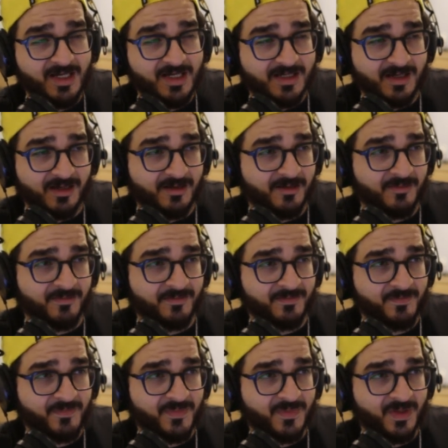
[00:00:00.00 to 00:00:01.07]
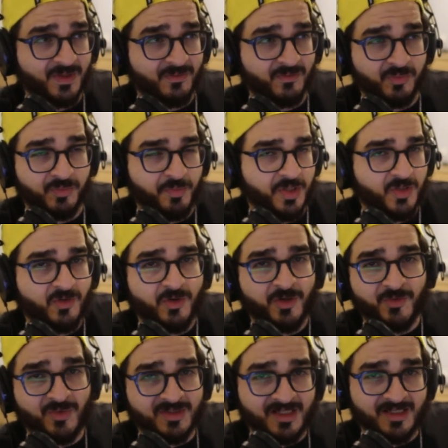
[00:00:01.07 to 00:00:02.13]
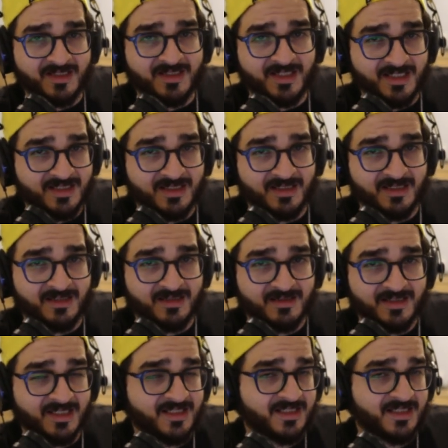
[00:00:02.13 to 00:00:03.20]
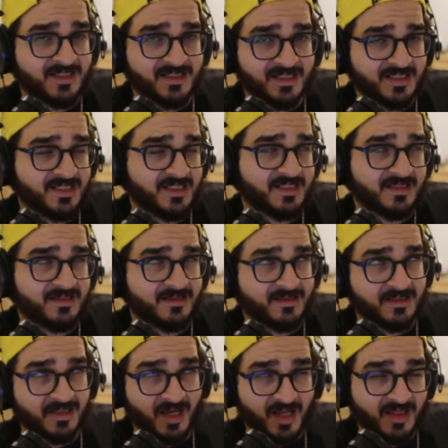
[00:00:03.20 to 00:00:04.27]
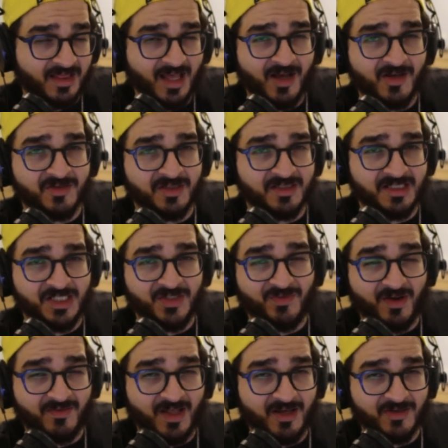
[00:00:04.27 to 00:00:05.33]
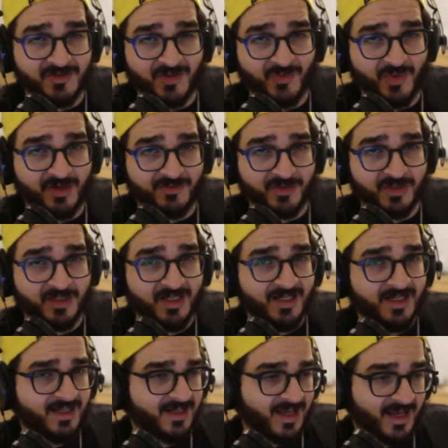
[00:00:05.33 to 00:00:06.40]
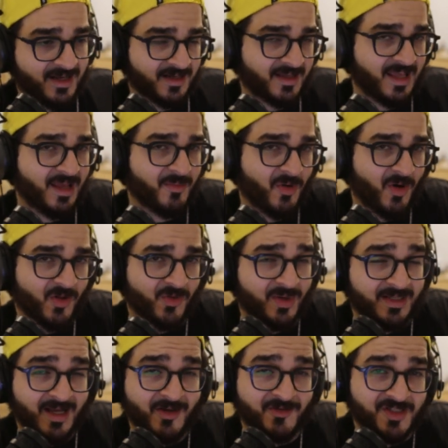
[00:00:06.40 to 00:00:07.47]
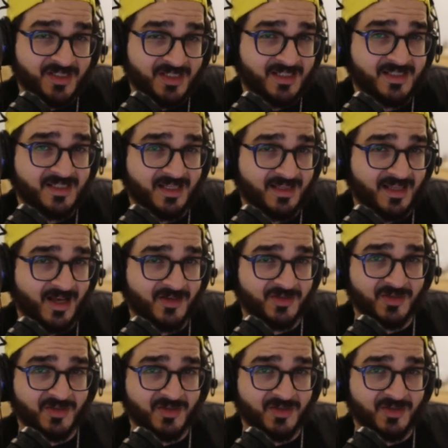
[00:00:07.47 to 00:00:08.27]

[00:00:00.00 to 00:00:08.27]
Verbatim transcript: Um, Bitcoin was at sixty, sixty, sixty-nine thousand, sixty-five thousand or whatever. And it came all the way down to sixteen thousand.